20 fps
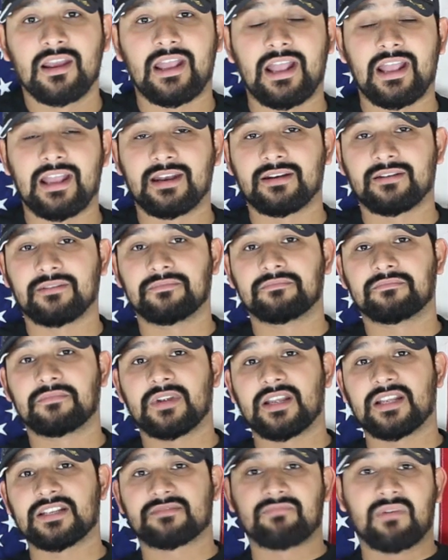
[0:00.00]
and
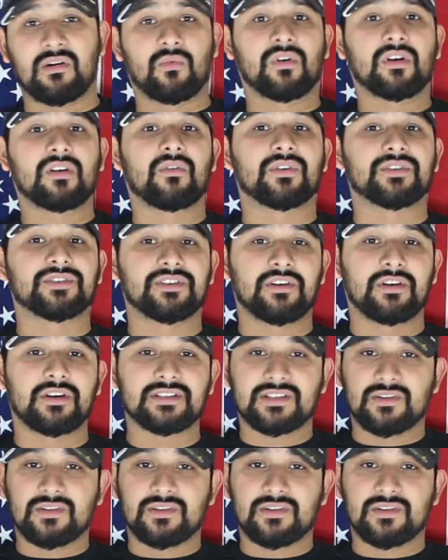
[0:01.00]
it's my workhorse,